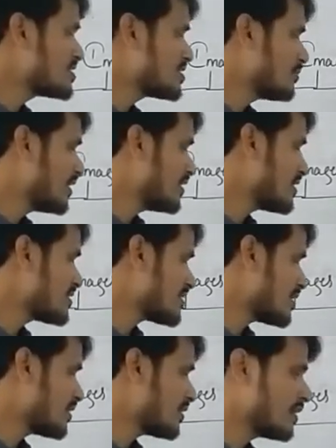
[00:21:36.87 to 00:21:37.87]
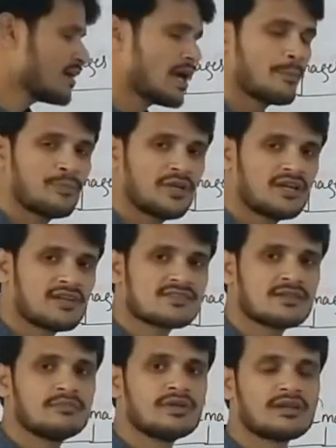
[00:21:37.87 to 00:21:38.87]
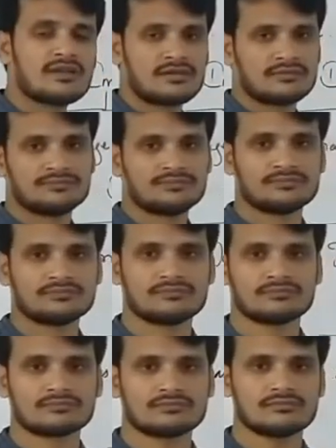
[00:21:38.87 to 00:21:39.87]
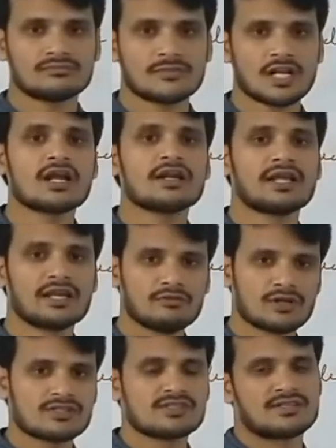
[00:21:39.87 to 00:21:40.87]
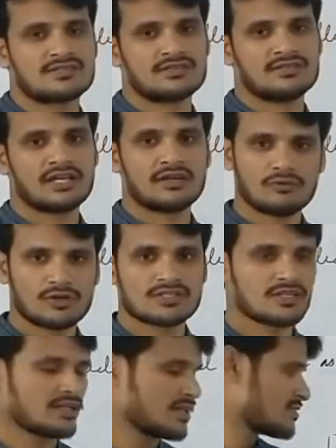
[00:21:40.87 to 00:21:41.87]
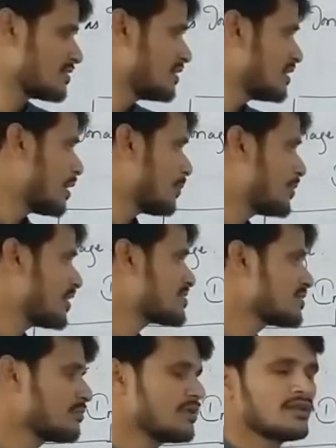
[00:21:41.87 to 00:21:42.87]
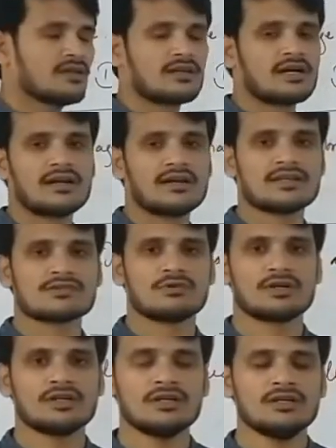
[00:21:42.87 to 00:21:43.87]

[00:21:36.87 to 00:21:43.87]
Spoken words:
images are appears in mirror are diverging rays appears in mirror called as what?